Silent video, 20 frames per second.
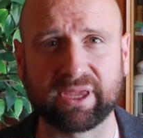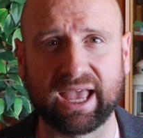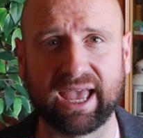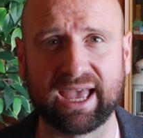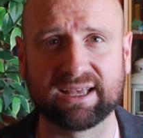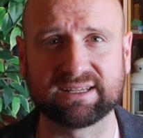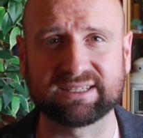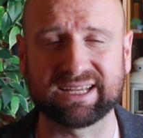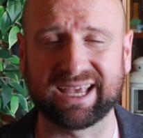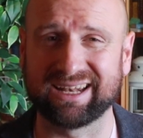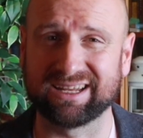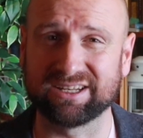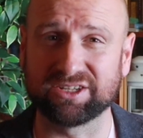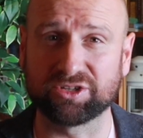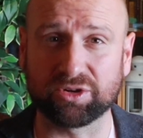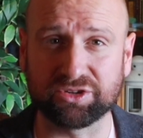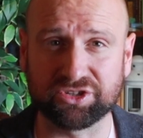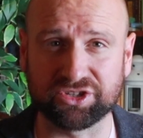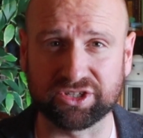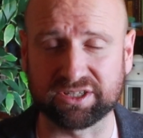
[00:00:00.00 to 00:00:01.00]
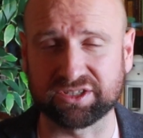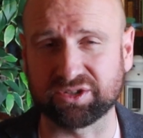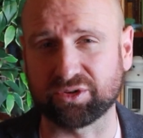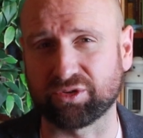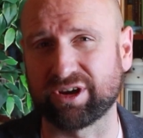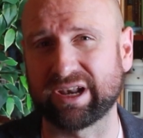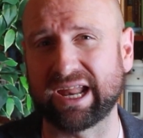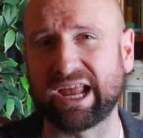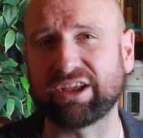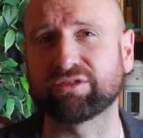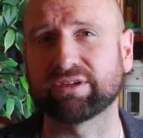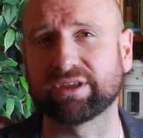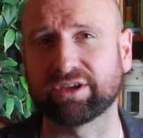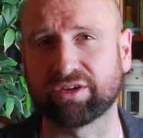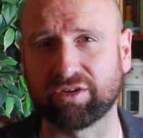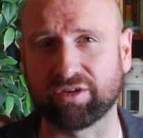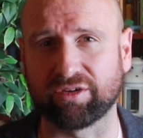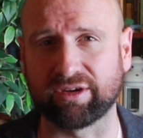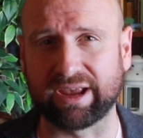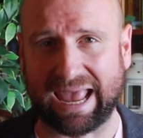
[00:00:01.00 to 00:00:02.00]
as an endogenous or a naturally
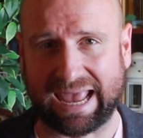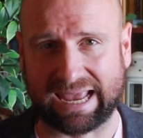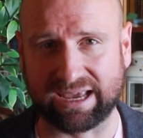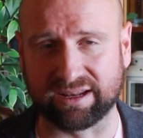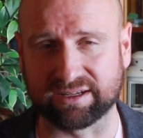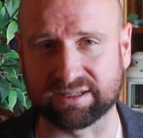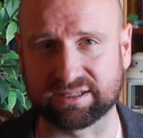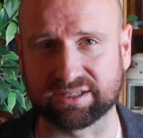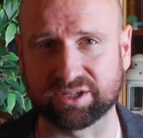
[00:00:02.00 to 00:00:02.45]
occurring agonist.